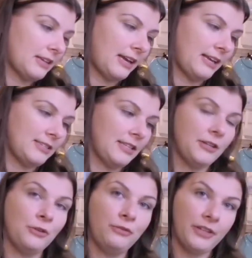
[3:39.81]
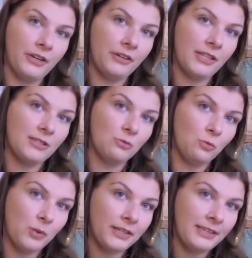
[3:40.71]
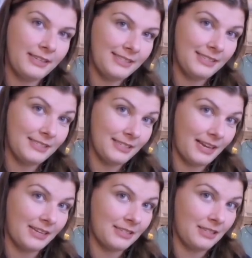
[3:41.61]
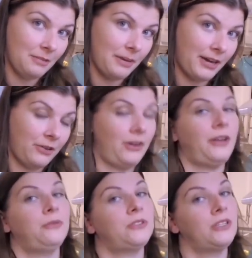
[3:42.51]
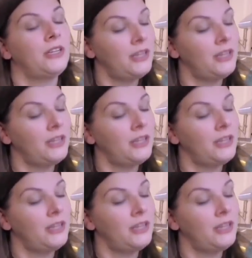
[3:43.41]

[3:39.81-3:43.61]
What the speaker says: has a little flicker that's really easy to get the batter out